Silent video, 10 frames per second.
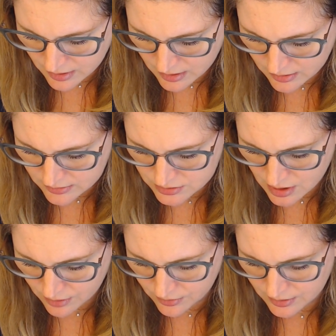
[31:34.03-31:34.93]

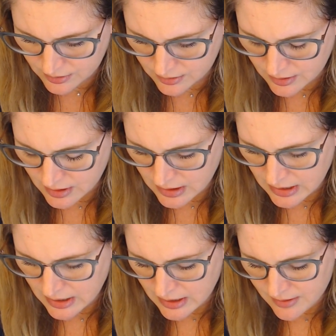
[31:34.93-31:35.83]
chakra,
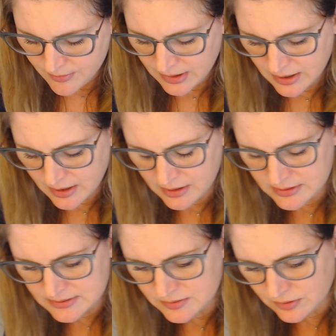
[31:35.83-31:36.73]

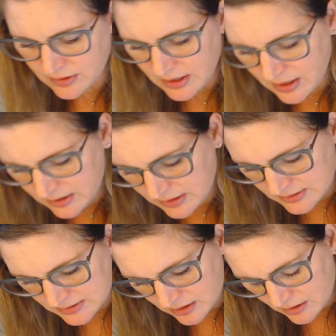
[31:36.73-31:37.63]
because then
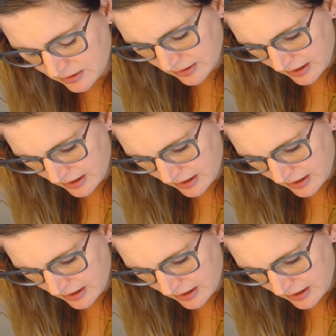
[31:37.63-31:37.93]
it's going to allow